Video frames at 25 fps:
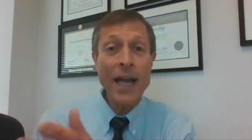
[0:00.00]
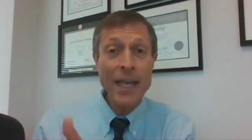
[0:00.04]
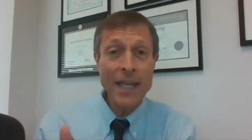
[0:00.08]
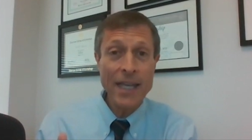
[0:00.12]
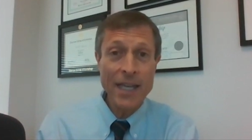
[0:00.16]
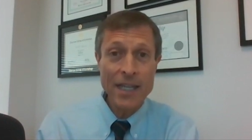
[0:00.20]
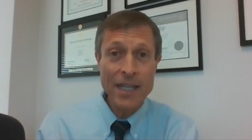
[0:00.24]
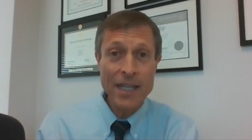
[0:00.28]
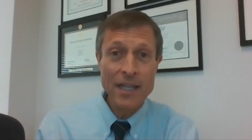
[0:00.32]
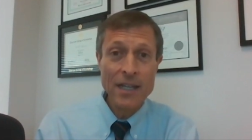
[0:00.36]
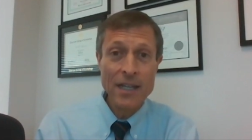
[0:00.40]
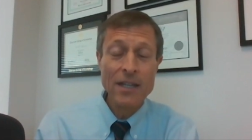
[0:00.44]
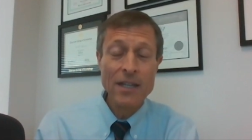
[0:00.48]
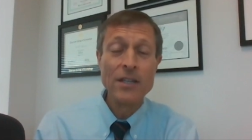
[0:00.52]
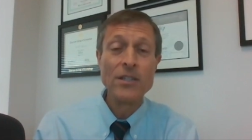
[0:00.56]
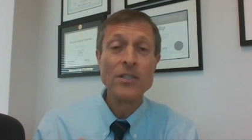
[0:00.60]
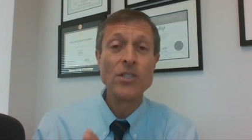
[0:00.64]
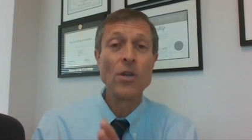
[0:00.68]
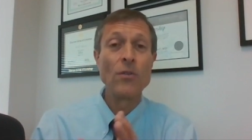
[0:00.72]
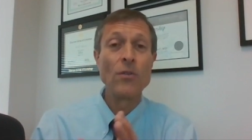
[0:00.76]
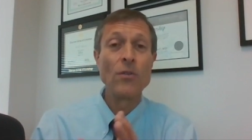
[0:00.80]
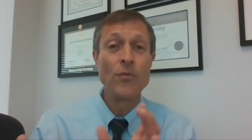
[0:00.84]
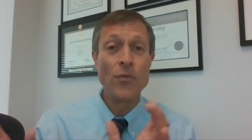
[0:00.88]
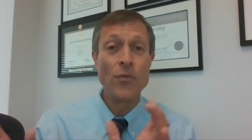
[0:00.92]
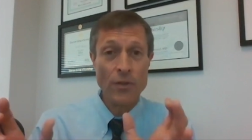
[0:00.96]
it.
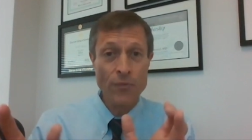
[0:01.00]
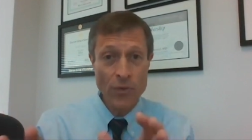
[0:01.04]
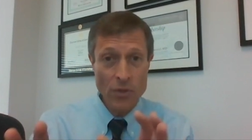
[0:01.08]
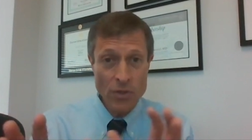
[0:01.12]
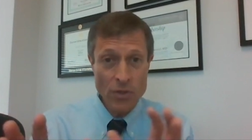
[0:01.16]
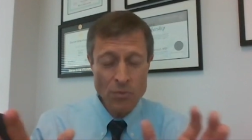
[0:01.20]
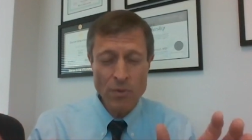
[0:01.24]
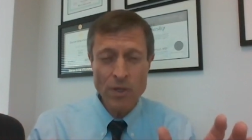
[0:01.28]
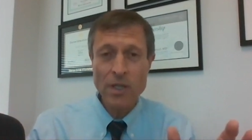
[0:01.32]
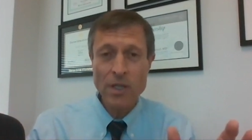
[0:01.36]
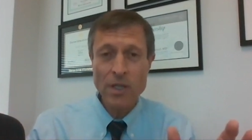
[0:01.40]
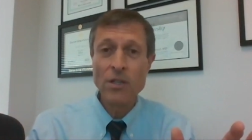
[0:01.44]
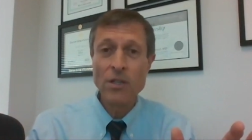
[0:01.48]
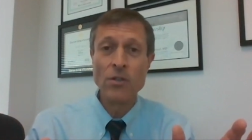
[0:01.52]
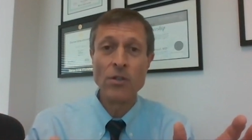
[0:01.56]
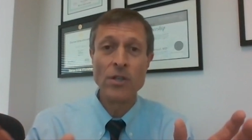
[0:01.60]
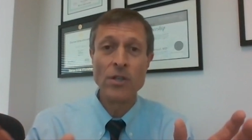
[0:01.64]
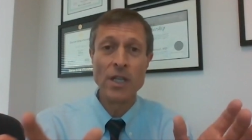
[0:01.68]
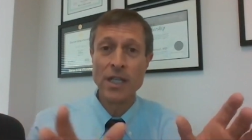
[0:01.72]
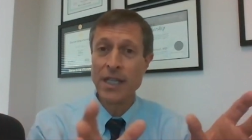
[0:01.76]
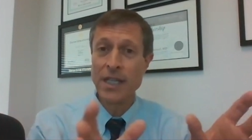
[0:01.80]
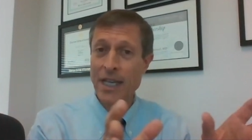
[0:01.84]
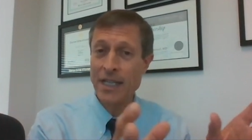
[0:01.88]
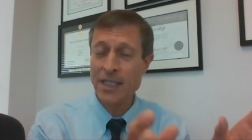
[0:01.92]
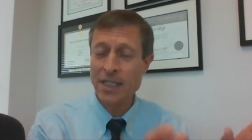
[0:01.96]
So for the first week, you're
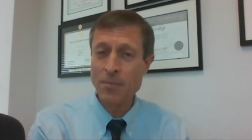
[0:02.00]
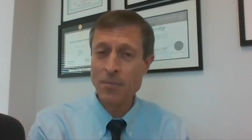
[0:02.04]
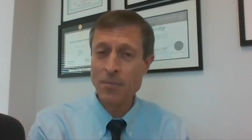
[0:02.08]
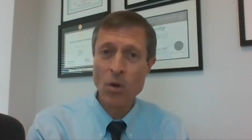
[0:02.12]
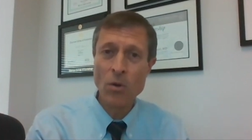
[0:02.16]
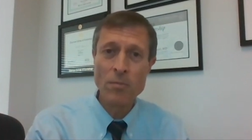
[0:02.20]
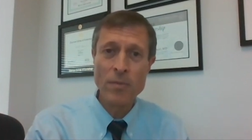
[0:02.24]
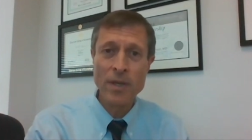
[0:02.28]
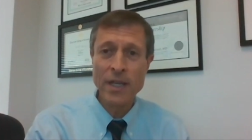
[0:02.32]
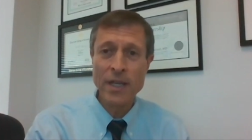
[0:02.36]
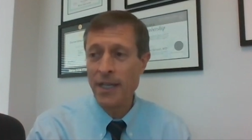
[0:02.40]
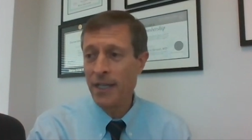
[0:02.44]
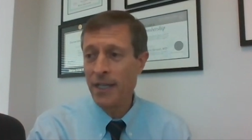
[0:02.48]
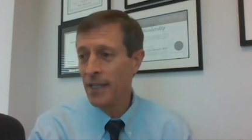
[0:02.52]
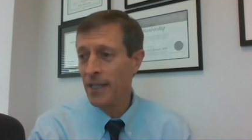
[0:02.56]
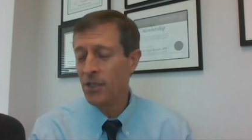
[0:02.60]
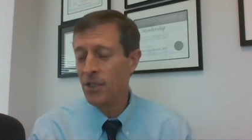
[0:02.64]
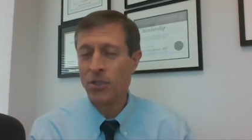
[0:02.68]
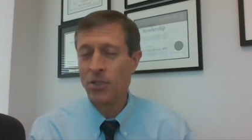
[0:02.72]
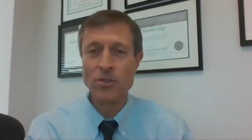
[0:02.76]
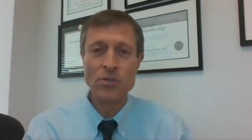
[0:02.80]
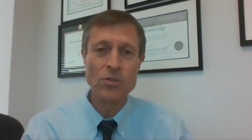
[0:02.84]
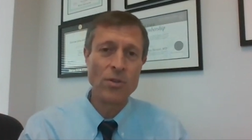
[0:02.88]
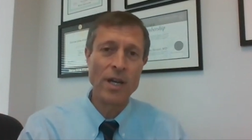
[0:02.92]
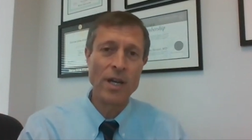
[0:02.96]
gonna get some oatmeal and
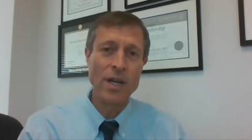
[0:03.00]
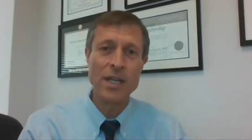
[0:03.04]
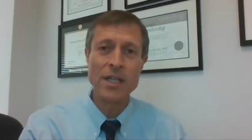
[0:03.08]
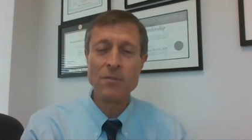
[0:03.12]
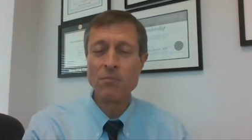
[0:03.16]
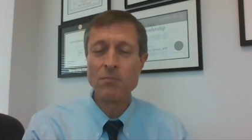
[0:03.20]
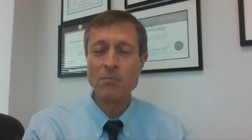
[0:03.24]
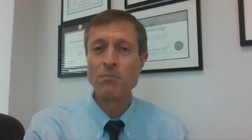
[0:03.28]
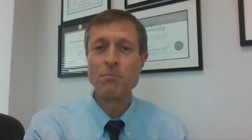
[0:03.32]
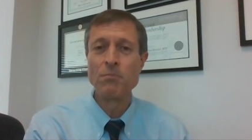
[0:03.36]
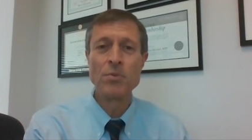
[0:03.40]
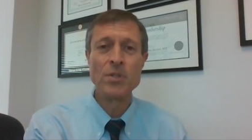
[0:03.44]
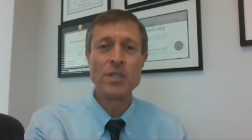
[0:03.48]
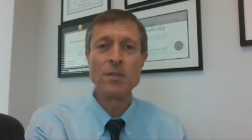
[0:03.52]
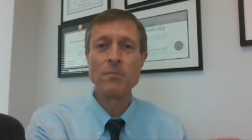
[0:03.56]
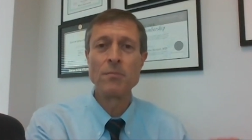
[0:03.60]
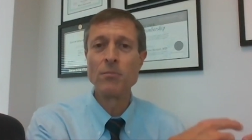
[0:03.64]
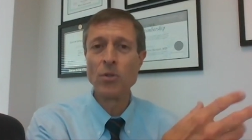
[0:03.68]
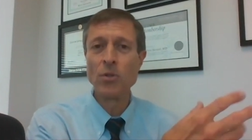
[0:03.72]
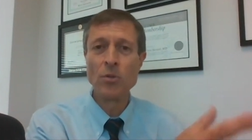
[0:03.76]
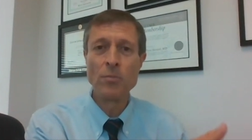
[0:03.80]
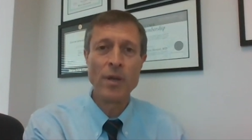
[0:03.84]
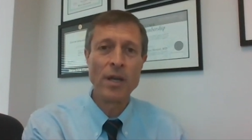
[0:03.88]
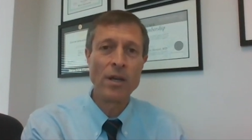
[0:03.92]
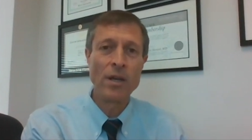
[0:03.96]
you'll try it, put some
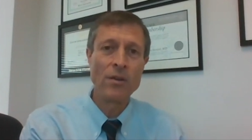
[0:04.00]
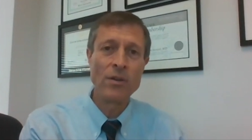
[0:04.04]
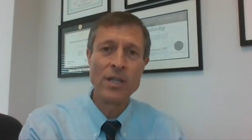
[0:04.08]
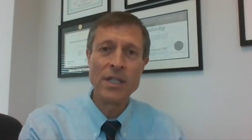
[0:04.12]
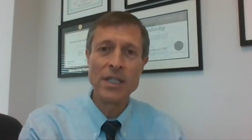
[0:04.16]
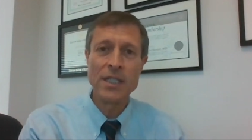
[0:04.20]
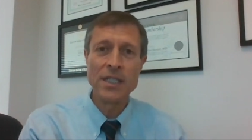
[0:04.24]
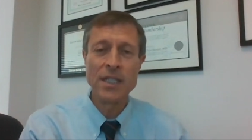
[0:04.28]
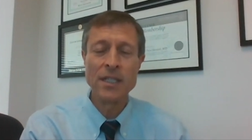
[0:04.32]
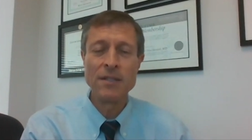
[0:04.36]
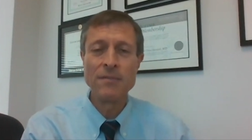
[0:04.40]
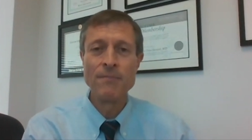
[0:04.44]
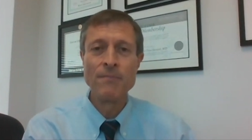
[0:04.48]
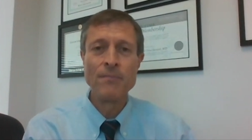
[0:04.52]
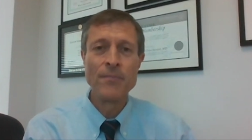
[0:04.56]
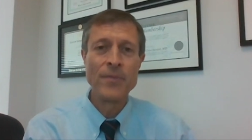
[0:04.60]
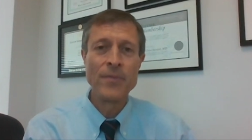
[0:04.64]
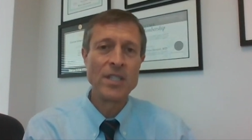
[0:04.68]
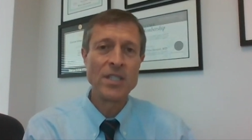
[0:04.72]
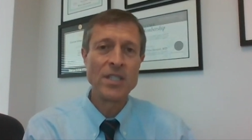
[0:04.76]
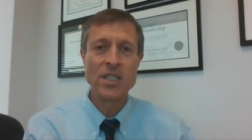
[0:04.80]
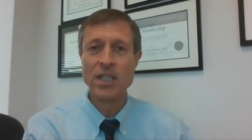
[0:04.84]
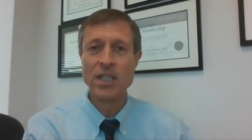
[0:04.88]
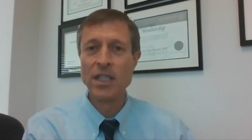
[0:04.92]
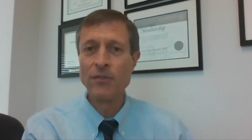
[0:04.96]
blueberries and
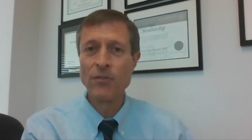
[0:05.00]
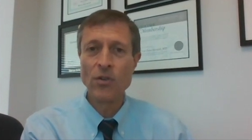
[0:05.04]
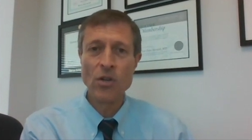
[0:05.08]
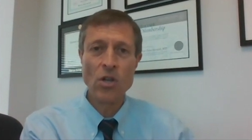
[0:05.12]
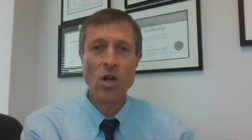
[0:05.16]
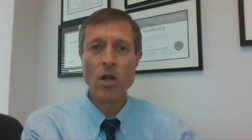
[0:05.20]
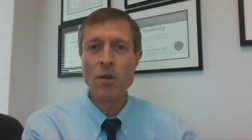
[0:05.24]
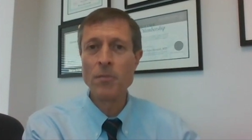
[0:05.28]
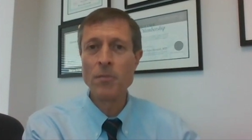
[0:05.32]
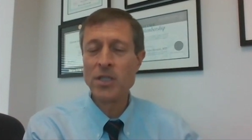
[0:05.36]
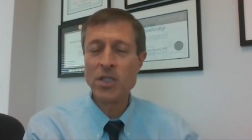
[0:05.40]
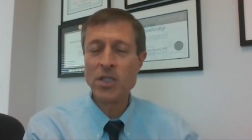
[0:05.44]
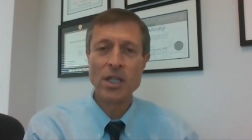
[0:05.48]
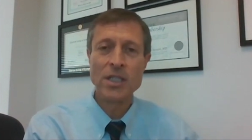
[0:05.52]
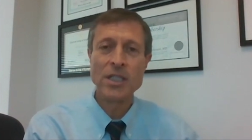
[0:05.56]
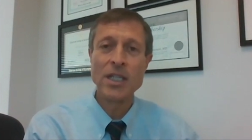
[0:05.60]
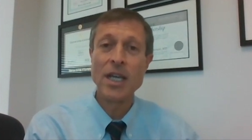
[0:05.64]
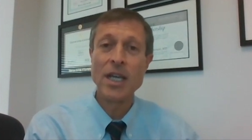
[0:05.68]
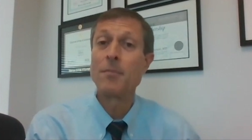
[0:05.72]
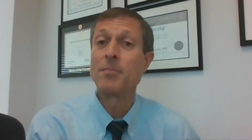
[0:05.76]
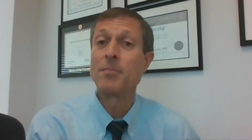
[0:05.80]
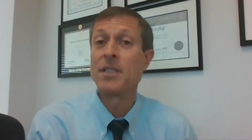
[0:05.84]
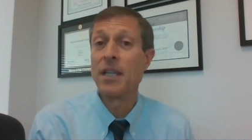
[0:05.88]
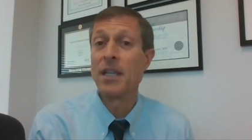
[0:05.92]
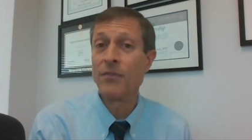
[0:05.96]
slivered almonds on
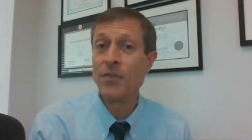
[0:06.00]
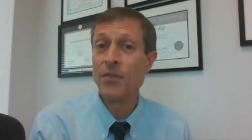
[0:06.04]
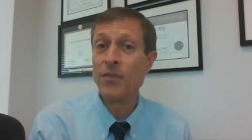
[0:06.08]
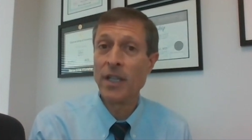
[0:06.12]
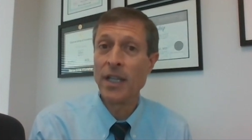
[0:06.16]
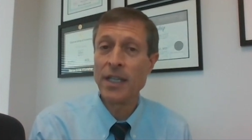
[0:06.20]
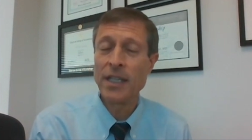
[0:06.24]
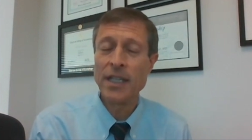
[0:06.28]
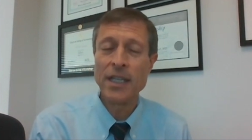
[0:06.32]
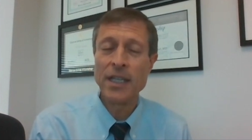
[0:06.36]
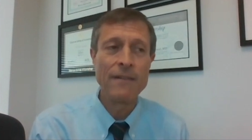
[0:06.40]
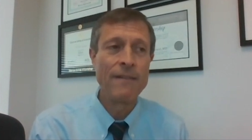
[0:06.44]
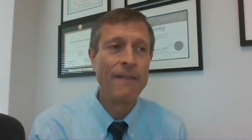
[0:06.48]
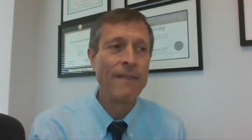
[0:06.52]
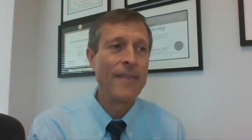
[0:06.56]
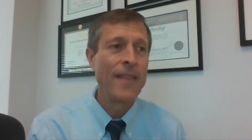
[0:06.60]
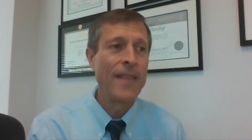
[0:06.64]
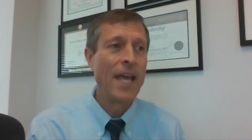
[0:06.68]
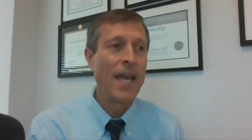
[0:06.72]
top, see if you like it.